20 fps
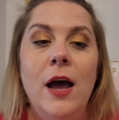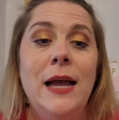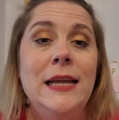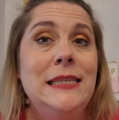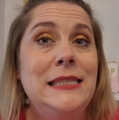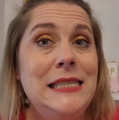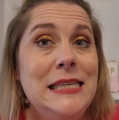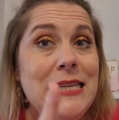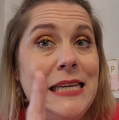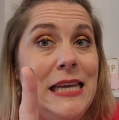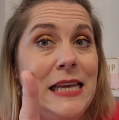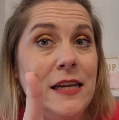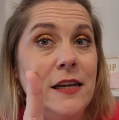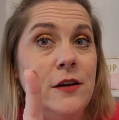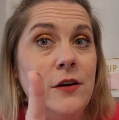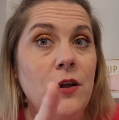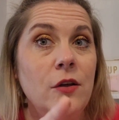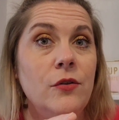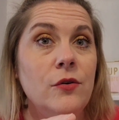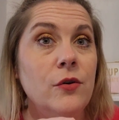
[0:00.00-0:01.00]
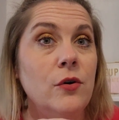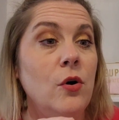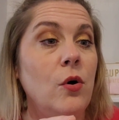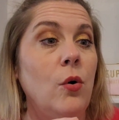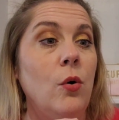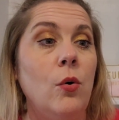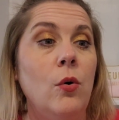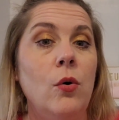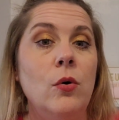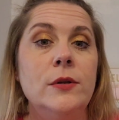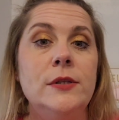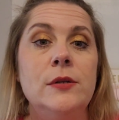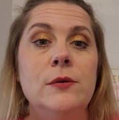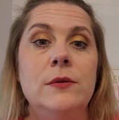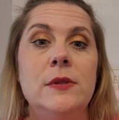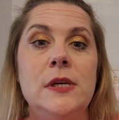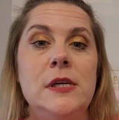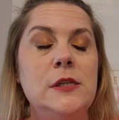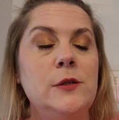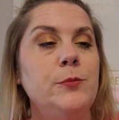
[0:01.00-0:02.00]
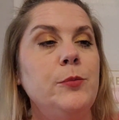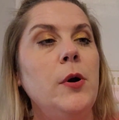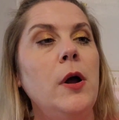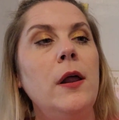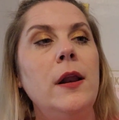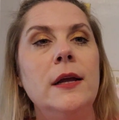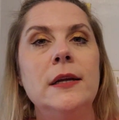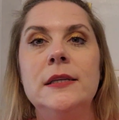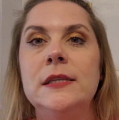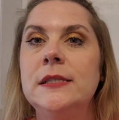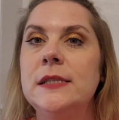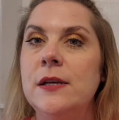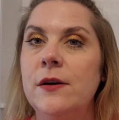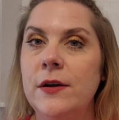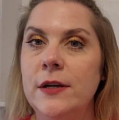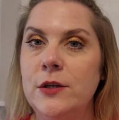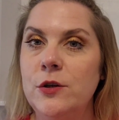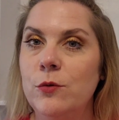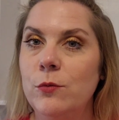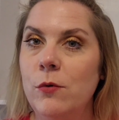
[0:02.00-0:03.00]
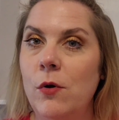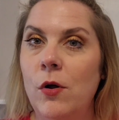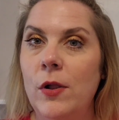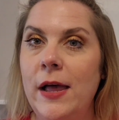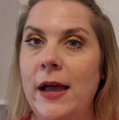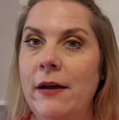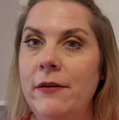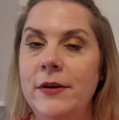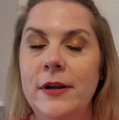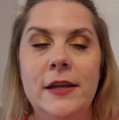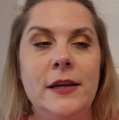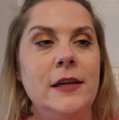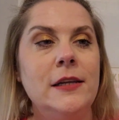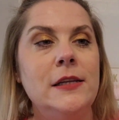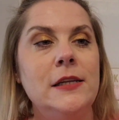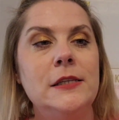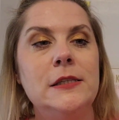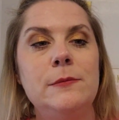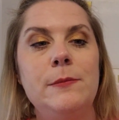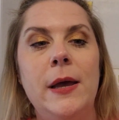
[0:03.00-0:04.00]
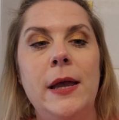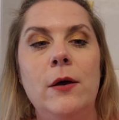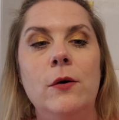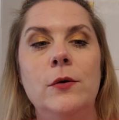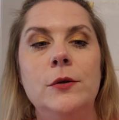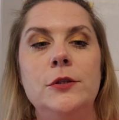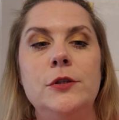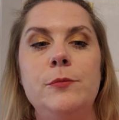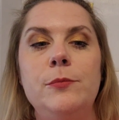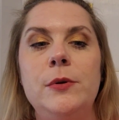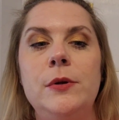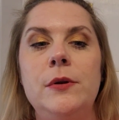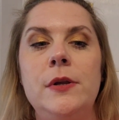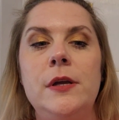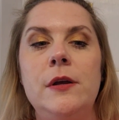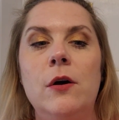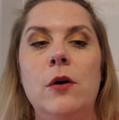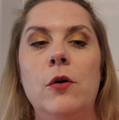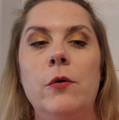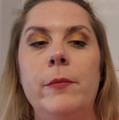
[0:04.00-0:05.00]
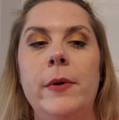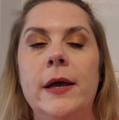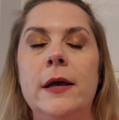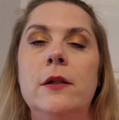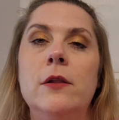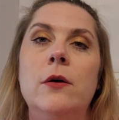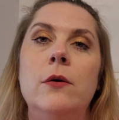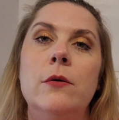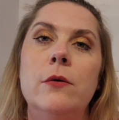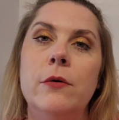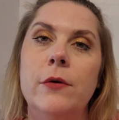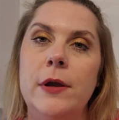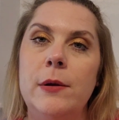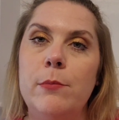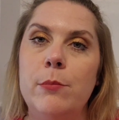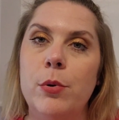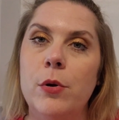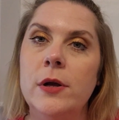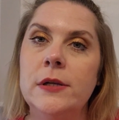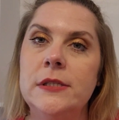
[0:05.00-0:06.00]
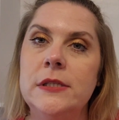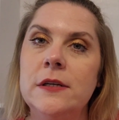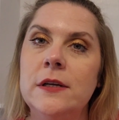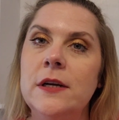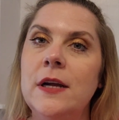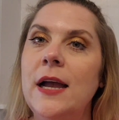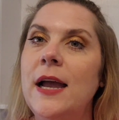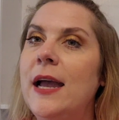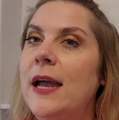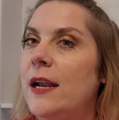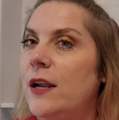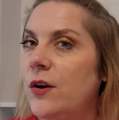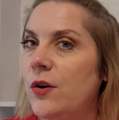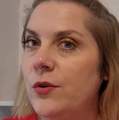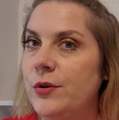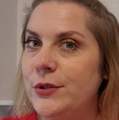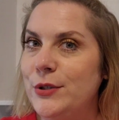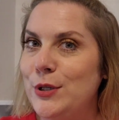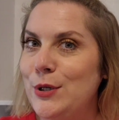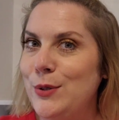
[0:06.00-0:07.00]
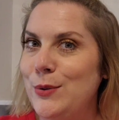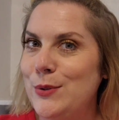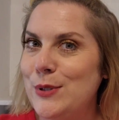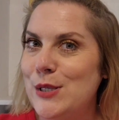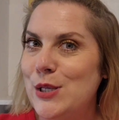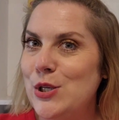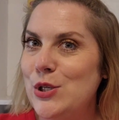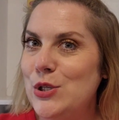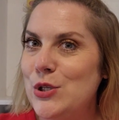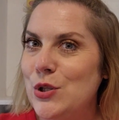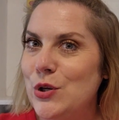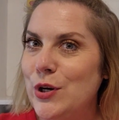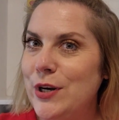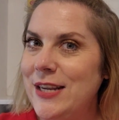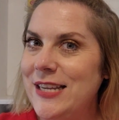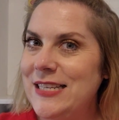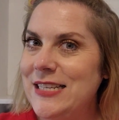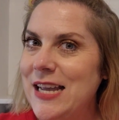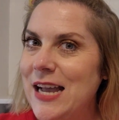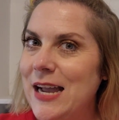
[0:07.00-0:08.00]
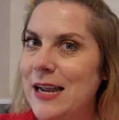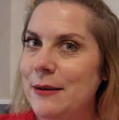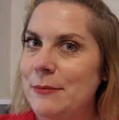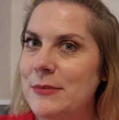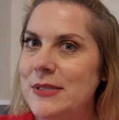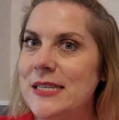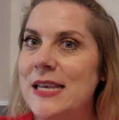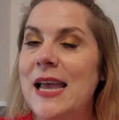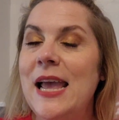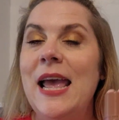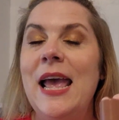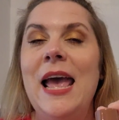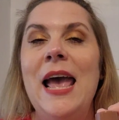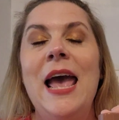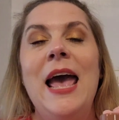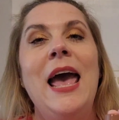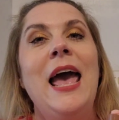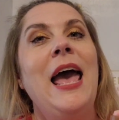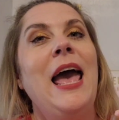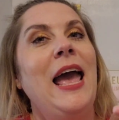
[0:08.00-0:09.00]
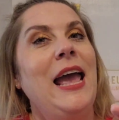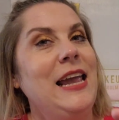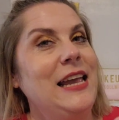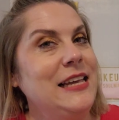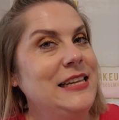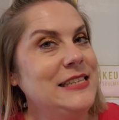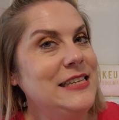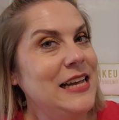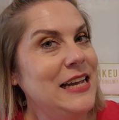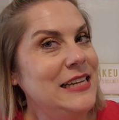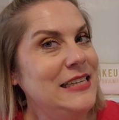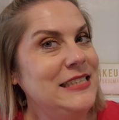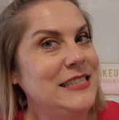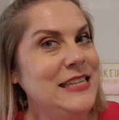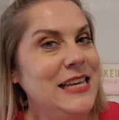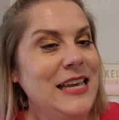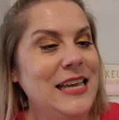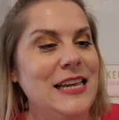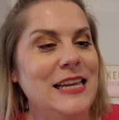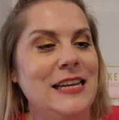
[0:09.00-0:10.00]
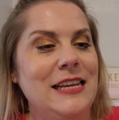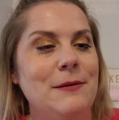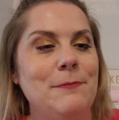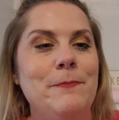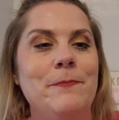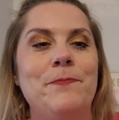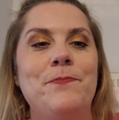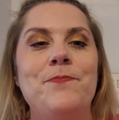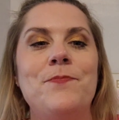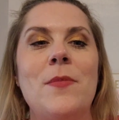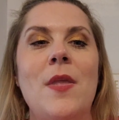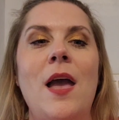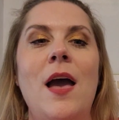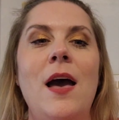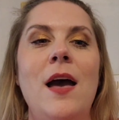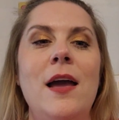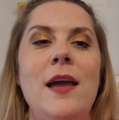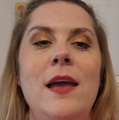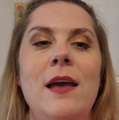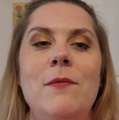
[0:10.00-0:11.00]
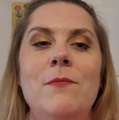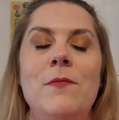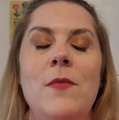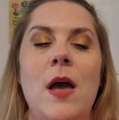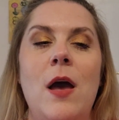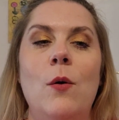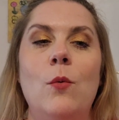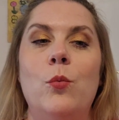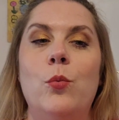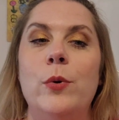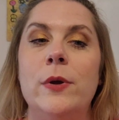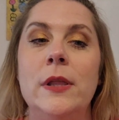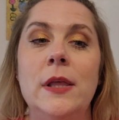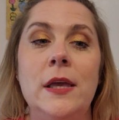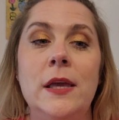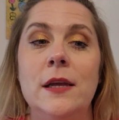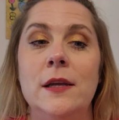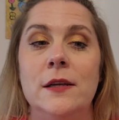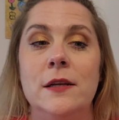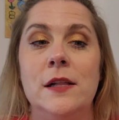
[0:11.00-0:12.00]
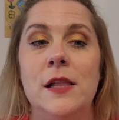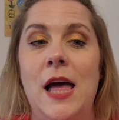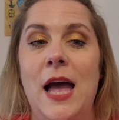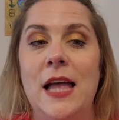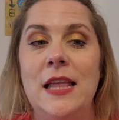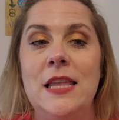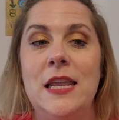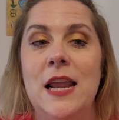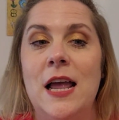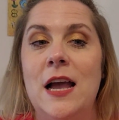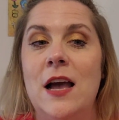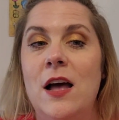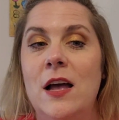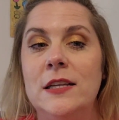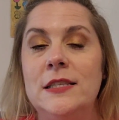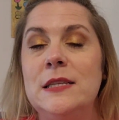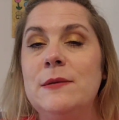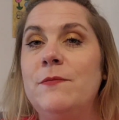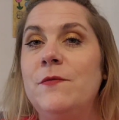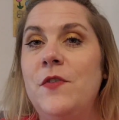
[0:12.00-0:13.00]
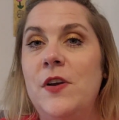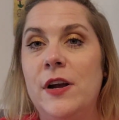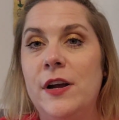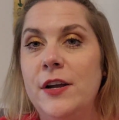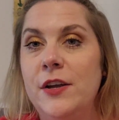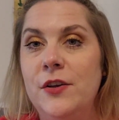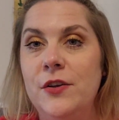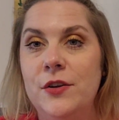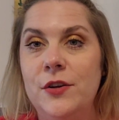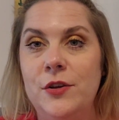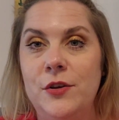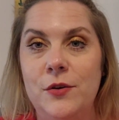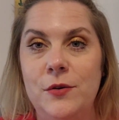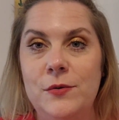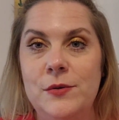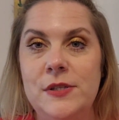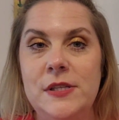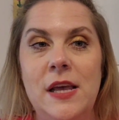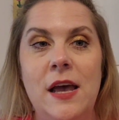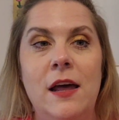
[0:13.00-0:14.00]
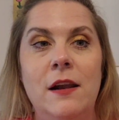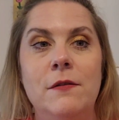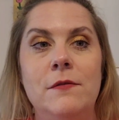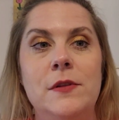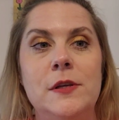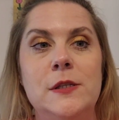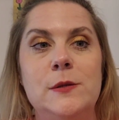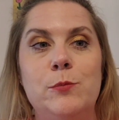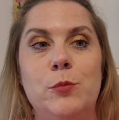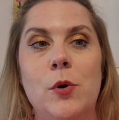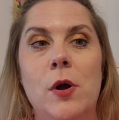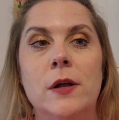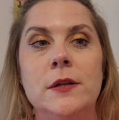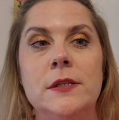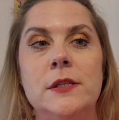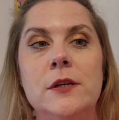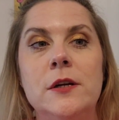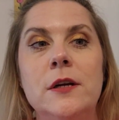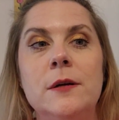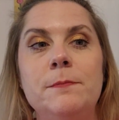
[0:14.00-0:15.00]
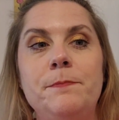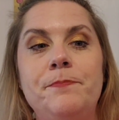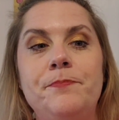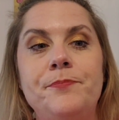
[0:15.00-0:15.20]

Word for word: I did hit another goal, so this product is going to roll out, and it is my Ulta Beauty Oh My Glow Cream Bronzer. I had a goal to use this thirty times, and I did. I am really glad that I got some very good use out of this bronzer.